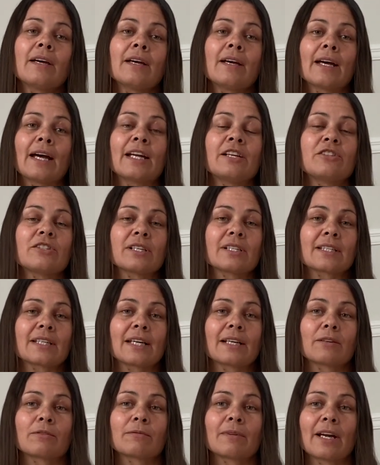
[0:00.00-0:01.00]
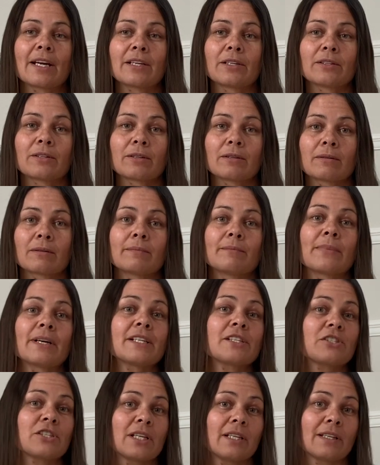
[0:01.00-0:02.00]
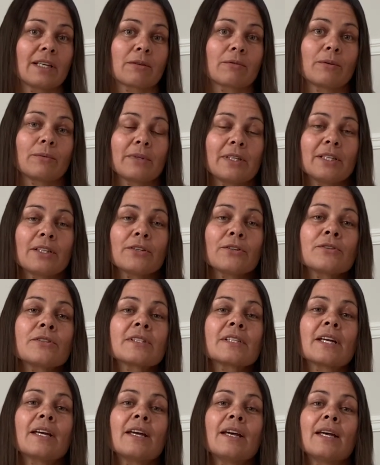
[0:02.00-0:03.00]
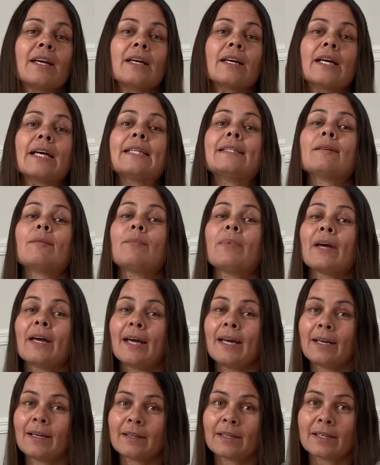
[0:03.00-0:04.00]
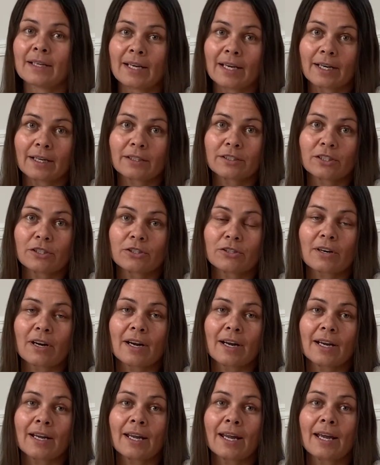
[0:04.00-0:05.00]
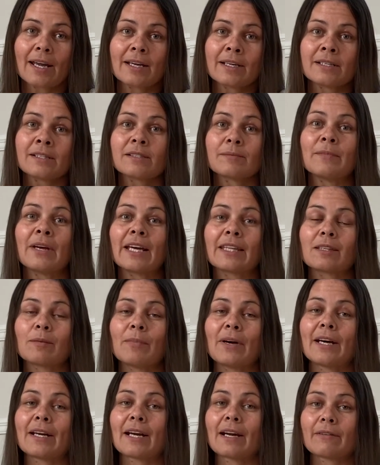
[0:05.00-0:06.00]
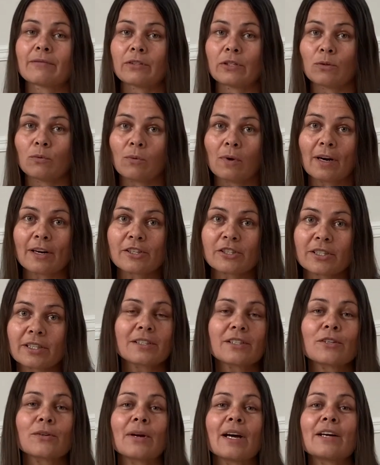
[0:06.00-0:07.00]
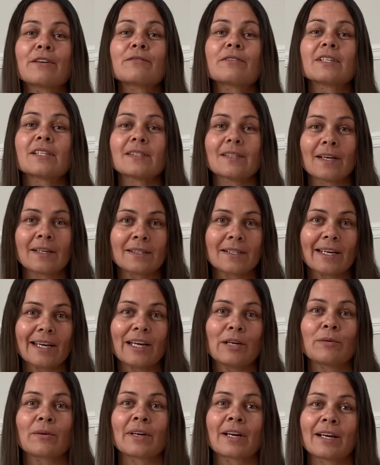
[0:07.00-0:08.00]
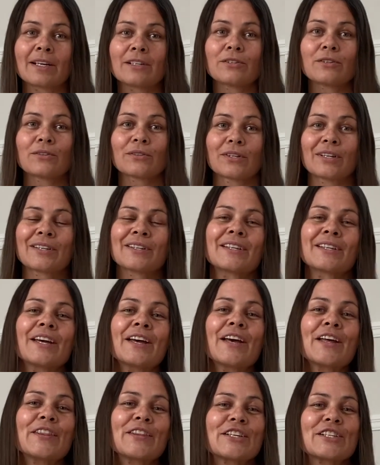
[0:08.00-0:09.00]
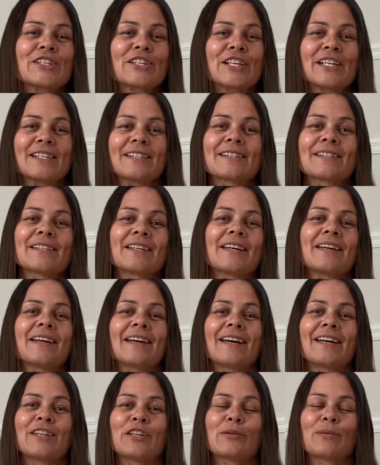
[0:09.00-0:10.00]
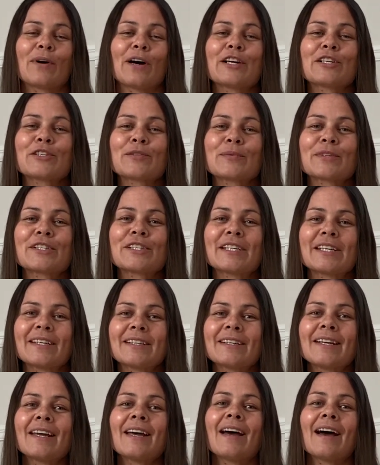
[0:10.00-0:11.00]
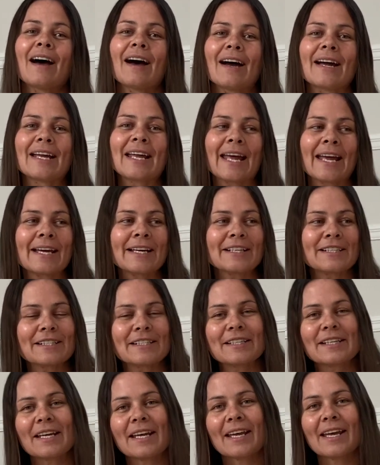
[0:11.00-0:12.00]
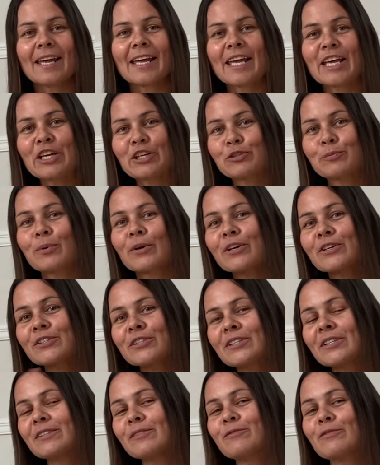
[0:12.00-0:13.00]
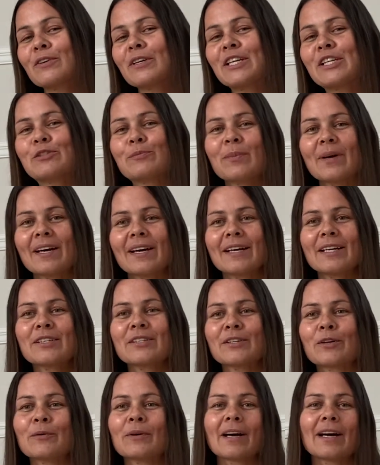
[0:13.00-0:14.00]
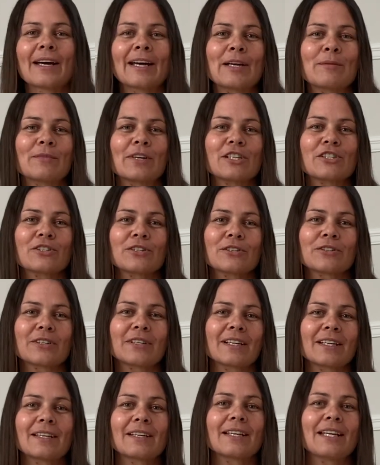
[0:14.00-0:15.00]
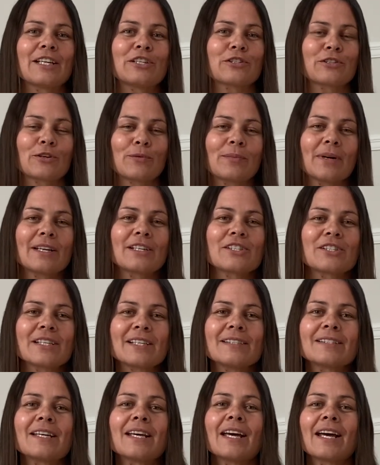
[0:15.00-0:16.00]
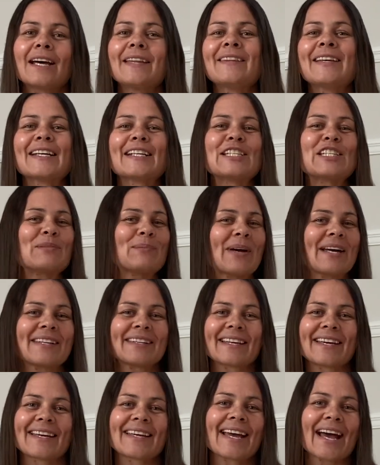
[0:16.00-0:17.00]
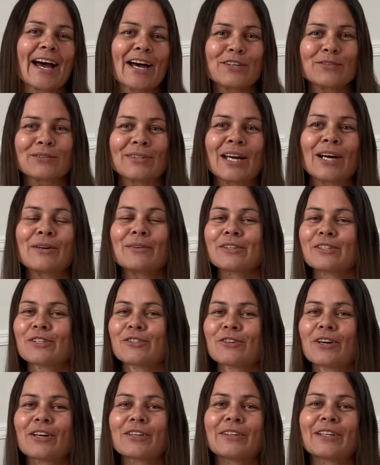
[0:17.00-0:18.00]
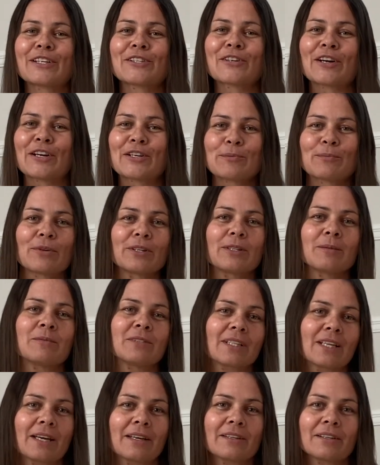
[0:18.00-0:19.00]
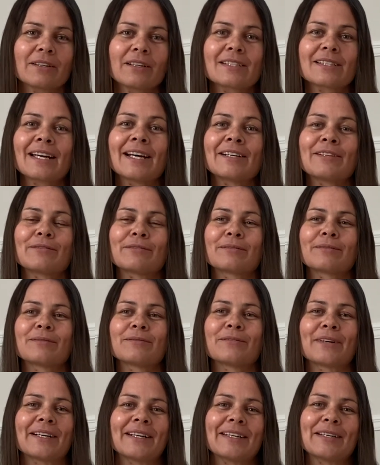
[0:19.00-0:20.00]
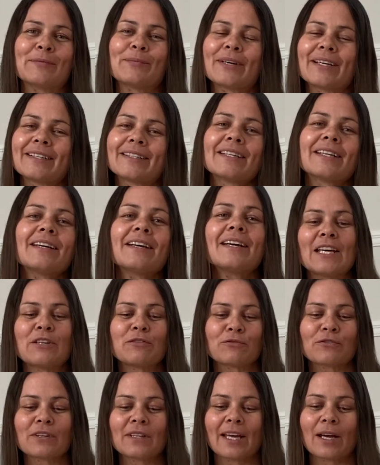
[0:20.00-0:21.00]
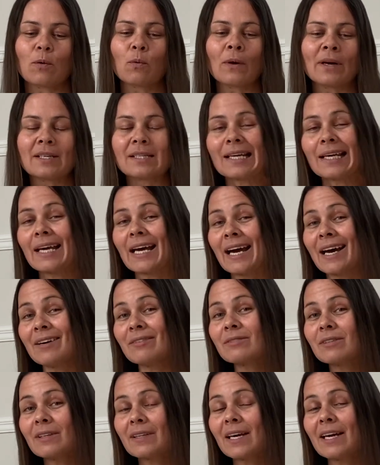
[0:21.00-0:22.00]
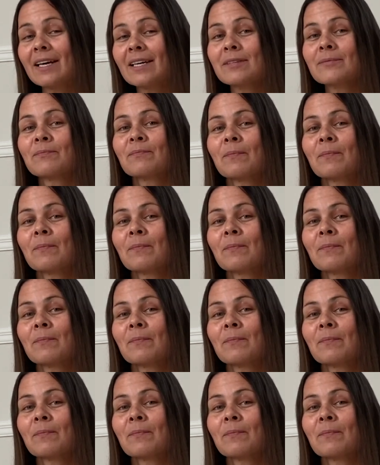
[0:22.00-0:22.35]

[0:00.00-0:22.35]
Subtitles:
and just get a regular bed sheet like what we use, it's a pain in the neck to try and make the bed after you wash it. So every Sunday when I do the sheets in the washing machine, I hand each person for each bed, so I hand my children each their bed sheets and they spend like half an hour struggling trying to put them together. It's kind of funny, but then for like 1 day after that,